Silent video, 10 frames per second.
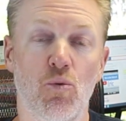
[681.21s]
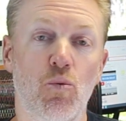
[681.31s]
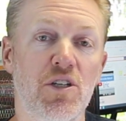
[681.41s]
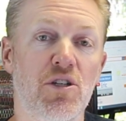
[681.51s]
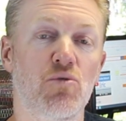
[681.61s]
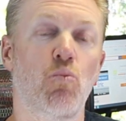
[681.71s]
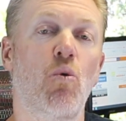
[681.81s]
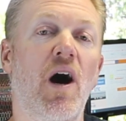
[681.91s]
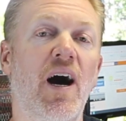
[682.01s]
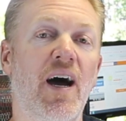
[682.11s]
which is
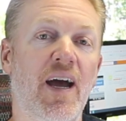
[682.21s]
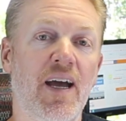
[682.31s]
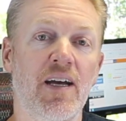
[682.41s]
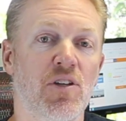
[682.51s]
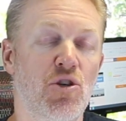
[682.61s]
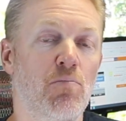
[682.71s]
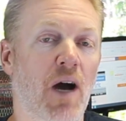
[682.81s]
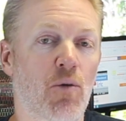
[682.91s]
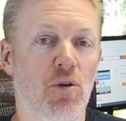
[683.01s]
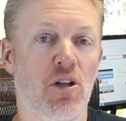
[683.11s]
why you
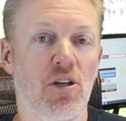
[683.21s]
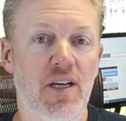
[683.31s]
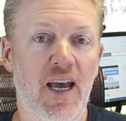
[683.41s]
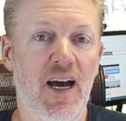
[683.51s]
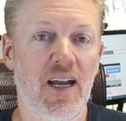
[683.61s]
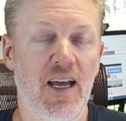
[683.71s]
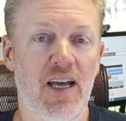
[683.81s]
might want to look at